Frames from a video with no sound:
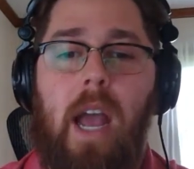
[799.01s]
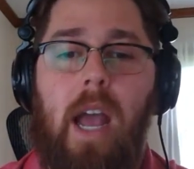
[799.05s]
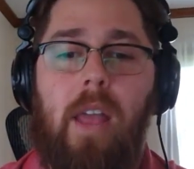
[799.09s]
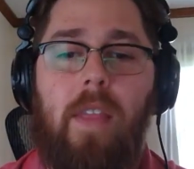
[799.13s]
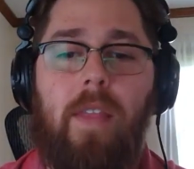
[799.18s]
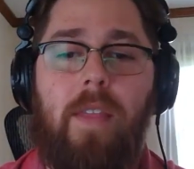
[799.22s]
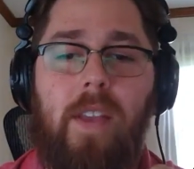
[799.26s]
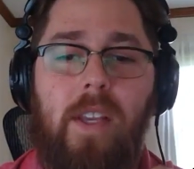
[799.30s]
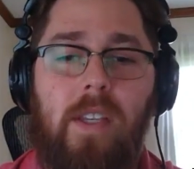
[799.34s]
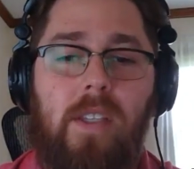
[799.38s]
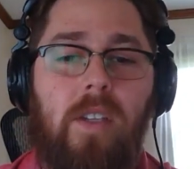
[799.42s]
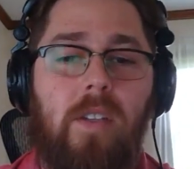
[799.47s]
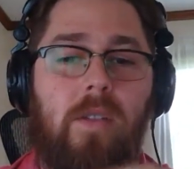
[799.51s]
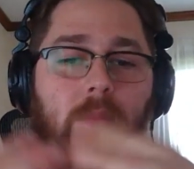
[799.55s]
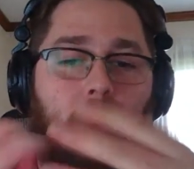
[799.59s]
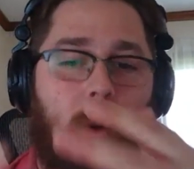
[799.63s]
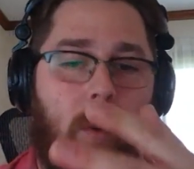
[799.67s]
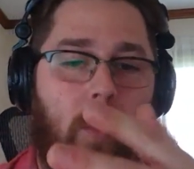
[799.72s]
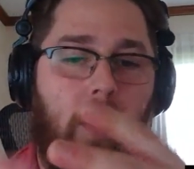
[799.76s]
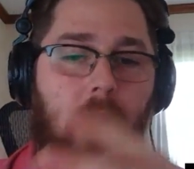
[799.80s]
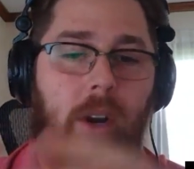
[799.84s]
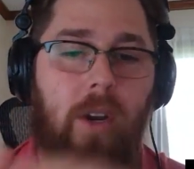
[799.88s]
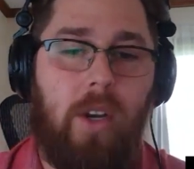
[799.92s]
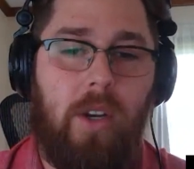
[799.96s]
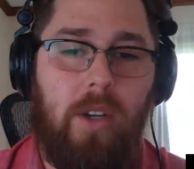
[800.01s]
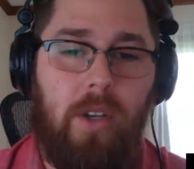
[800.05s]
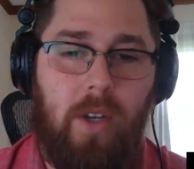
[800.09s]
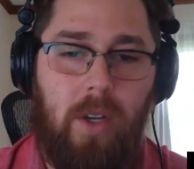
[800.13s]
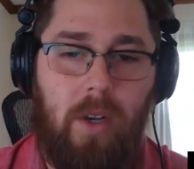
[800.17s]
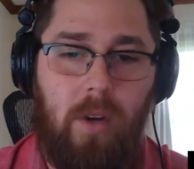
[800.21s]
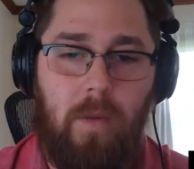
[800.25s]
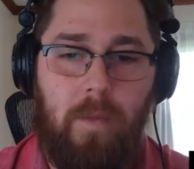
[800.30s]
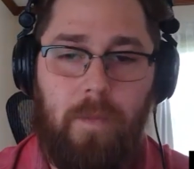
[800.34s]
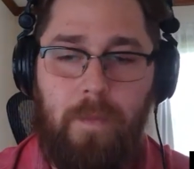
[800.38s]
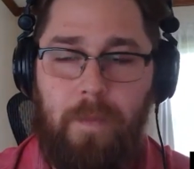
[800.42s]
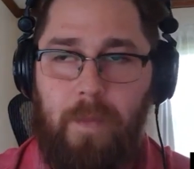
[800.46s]
this is what we're going to
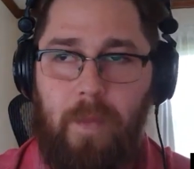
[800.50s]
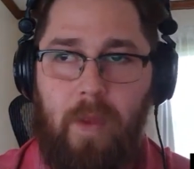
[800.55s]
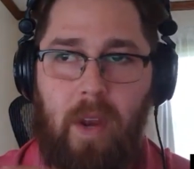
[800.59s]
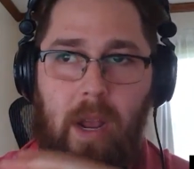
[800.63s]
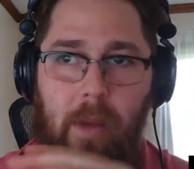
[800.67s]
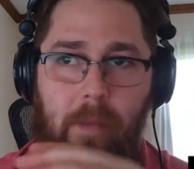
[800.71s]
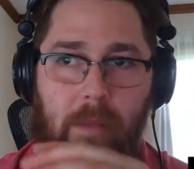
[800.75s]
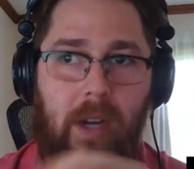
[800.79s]
do. I'm